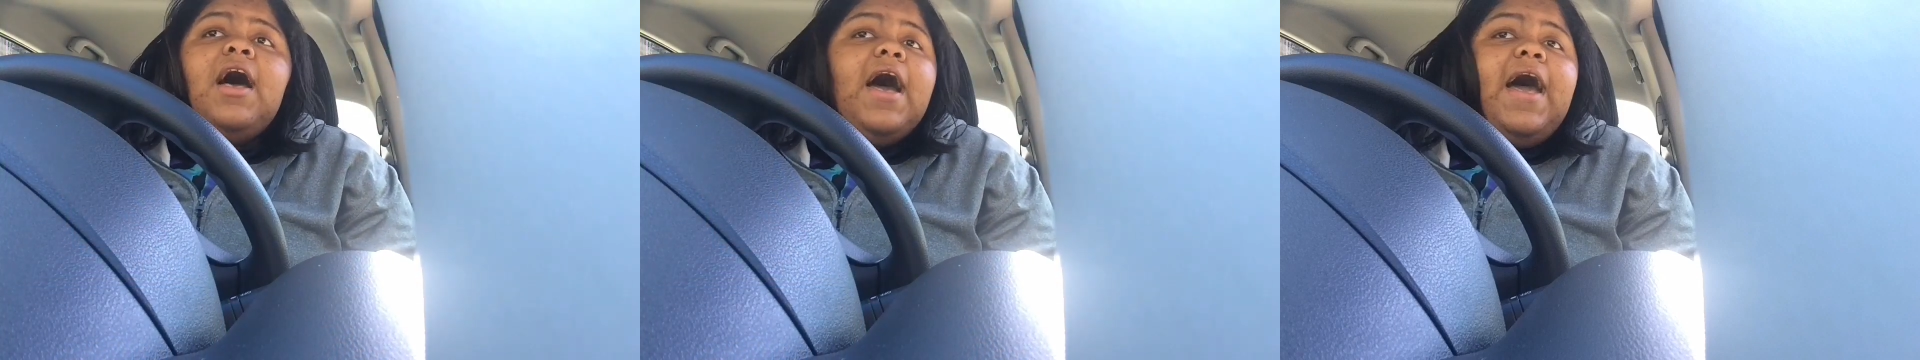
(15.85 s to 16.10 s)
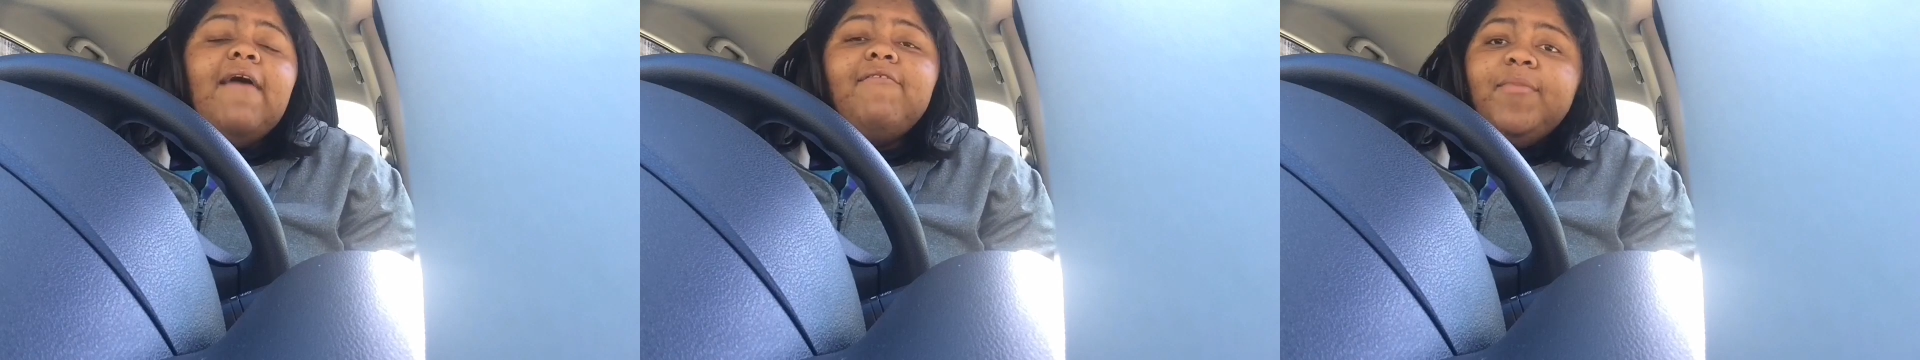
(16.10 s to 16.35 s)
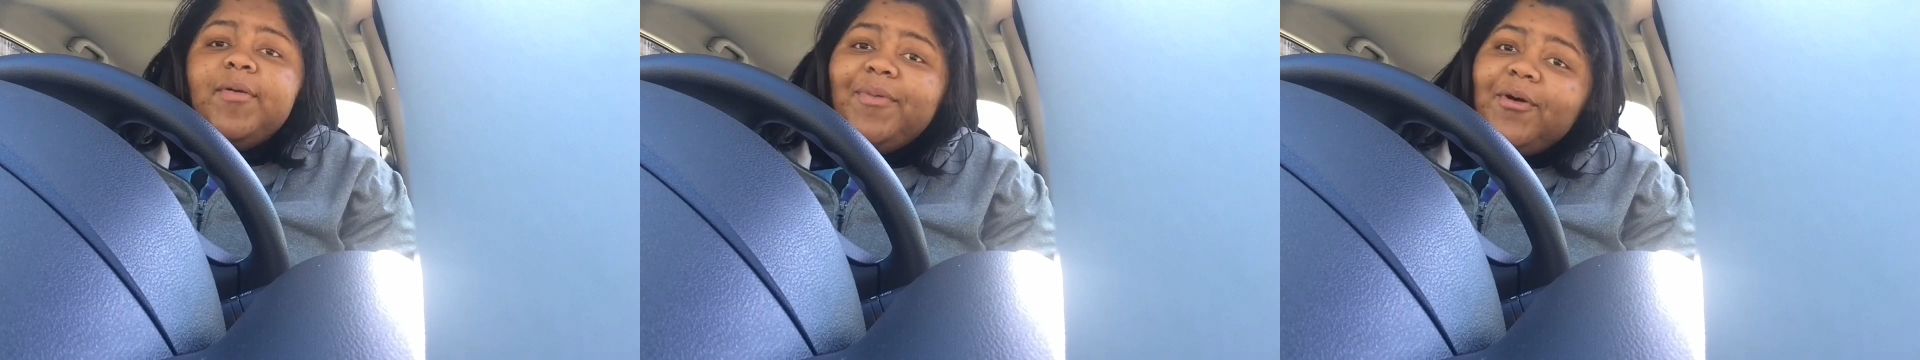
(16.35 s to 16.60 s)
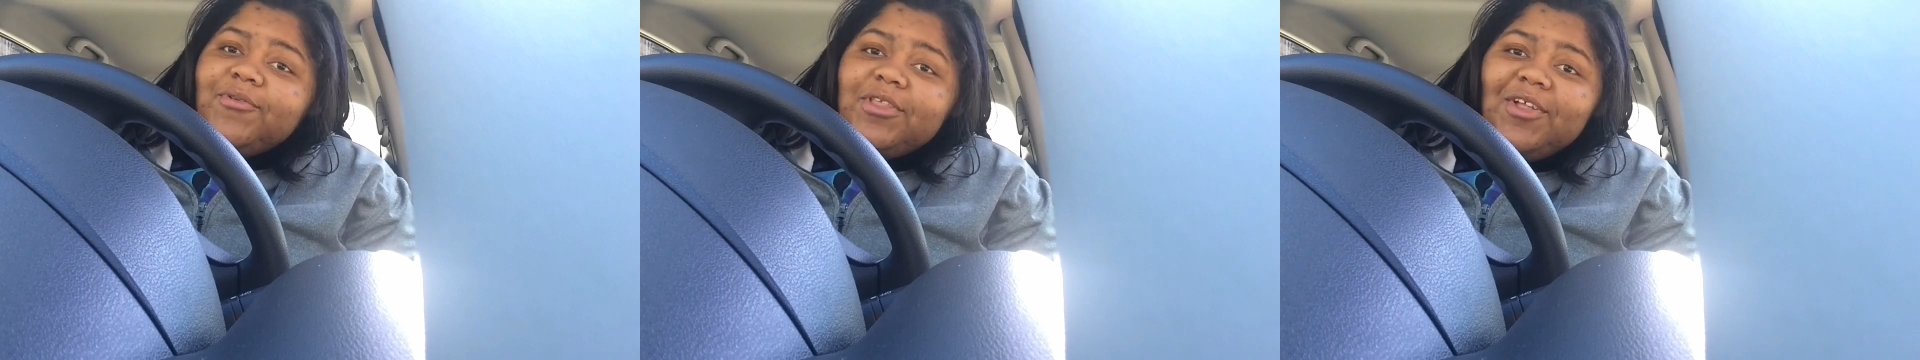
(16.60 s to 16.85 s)
I haven't been
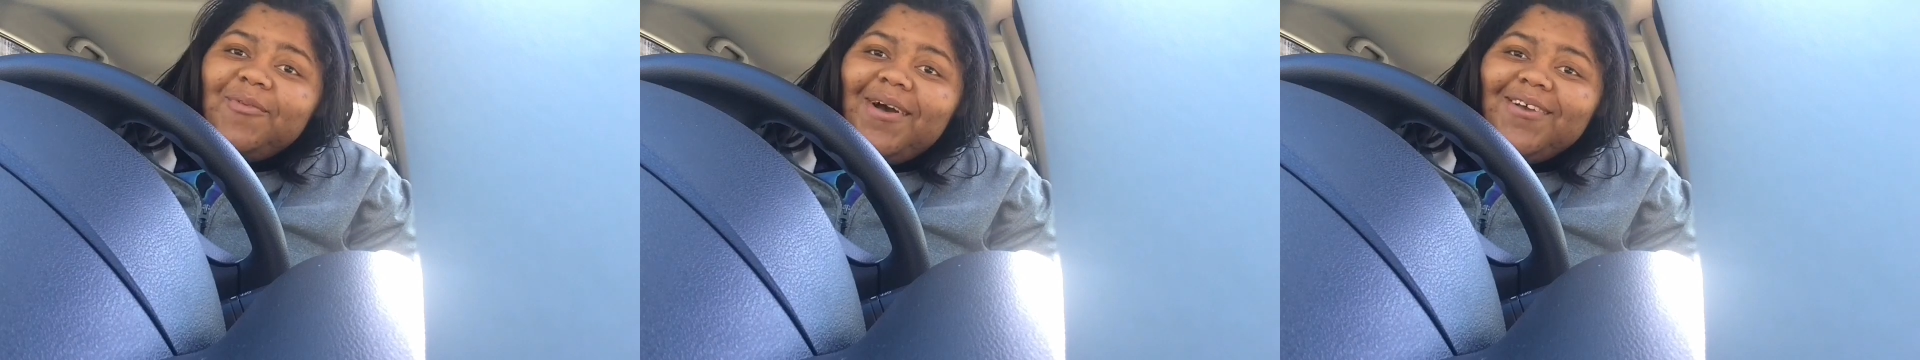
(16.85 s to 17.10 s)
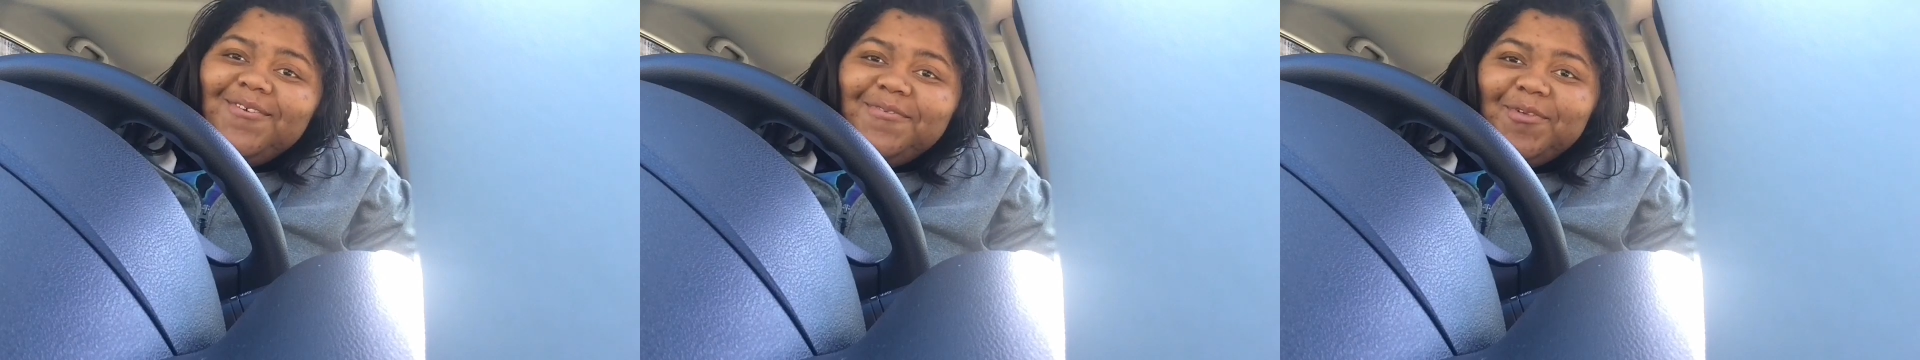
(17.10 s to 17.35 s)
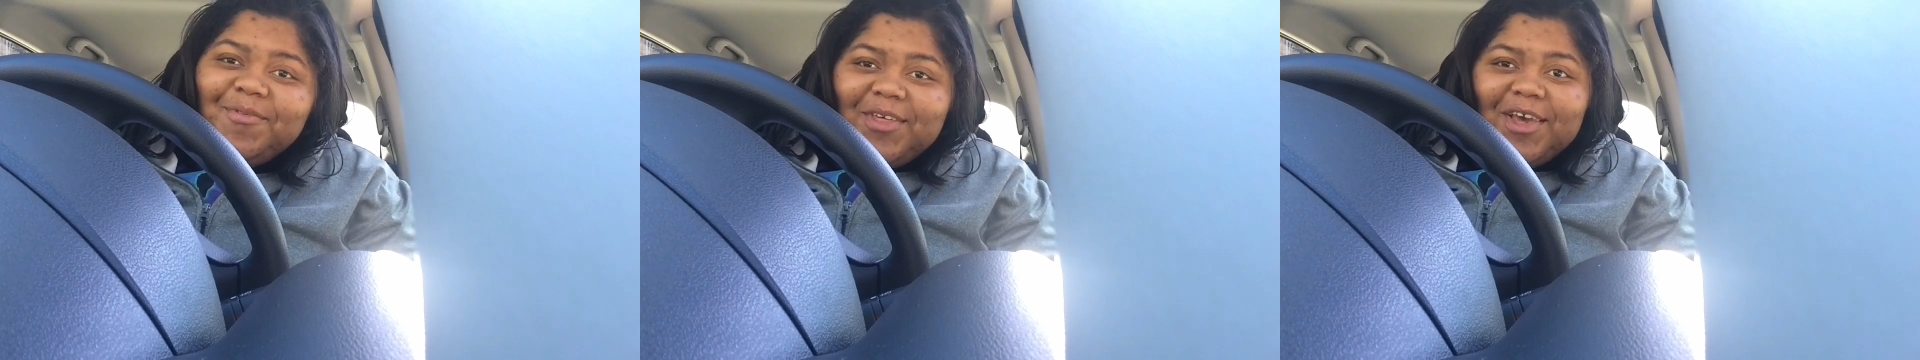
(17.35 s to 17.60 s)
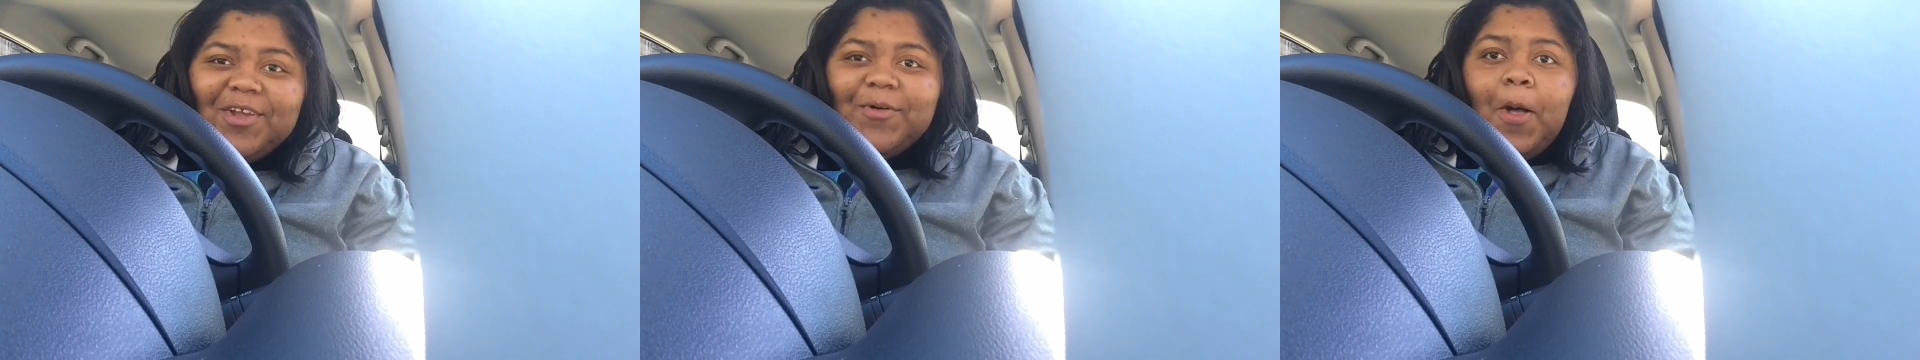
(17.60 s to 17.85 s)
posting on my YouTube
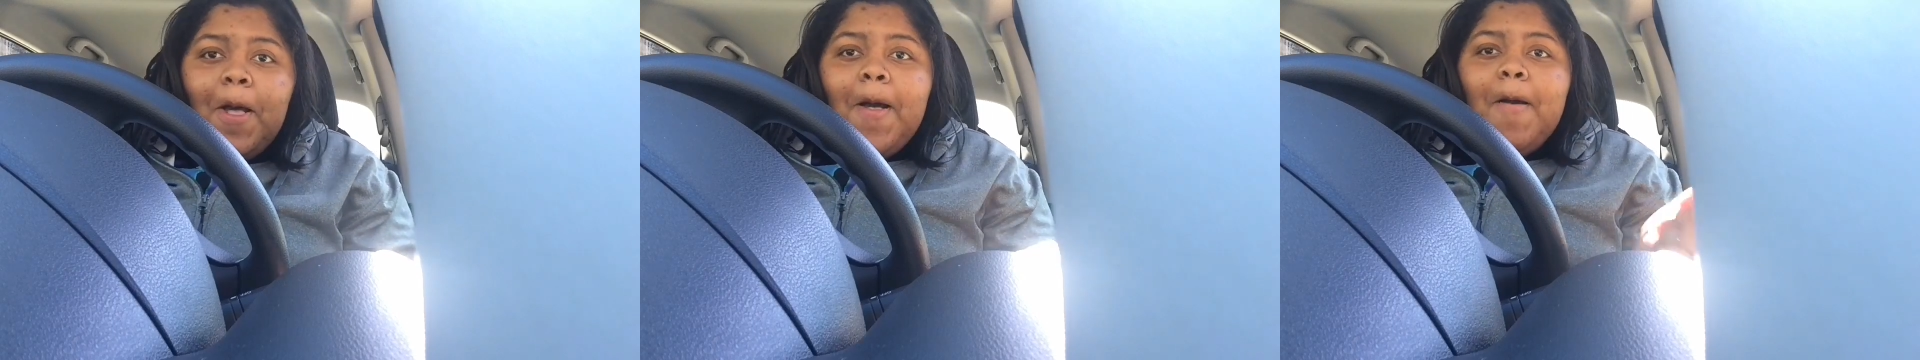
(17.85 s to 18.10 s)
channel,